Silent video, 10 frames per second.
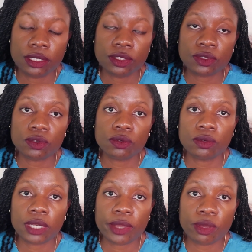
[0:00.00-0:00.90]
So,
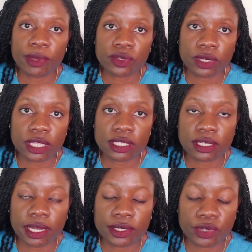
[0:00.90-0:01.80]
like we mentioned in the
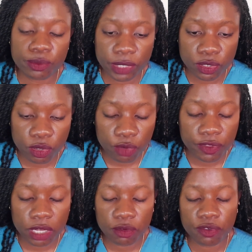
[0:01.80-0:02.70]
start, treatment of the
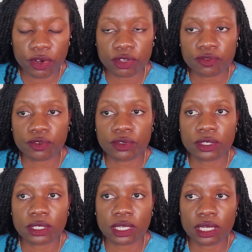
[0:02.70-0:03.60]
Cavovarus foot
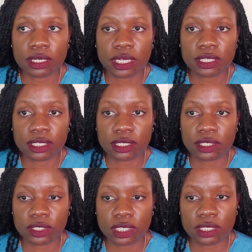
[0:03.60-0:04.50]
doesn't
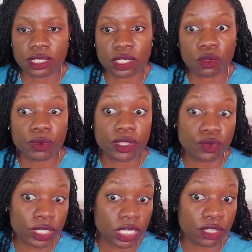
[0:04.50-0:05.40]
just deal with
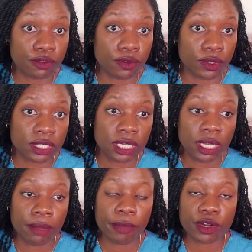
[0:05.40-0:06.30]
treating the foot,
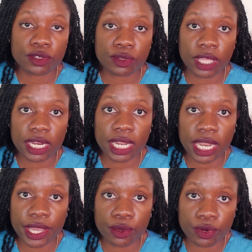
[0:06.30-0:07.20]
but also the
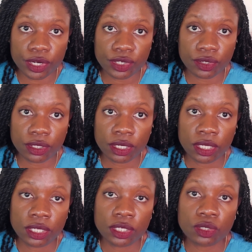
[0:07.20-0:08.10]
underlying condition.
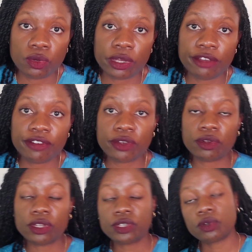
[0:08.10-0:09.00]
So, if a
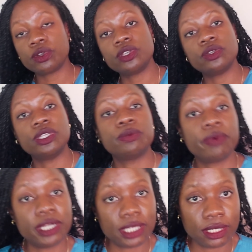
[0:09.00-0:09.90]
neurological condition is
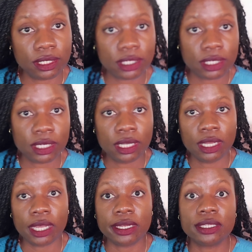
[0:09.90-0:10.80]
present
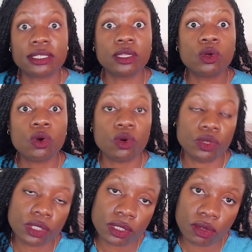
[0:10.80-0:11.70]
and it's the
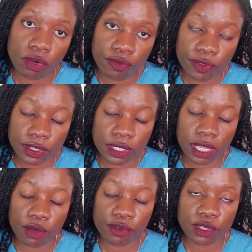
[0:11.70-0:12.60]
cause of this
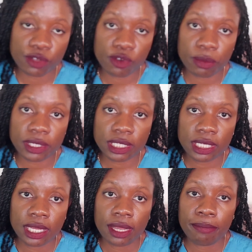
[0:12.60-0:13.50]
deformity,
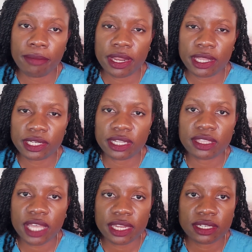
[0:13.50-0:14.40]
managing
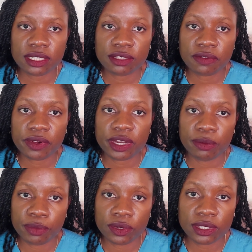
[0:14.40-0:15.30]
that is very
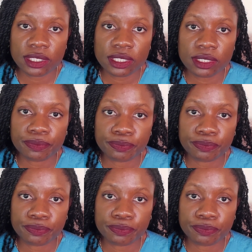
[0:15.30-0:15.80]
important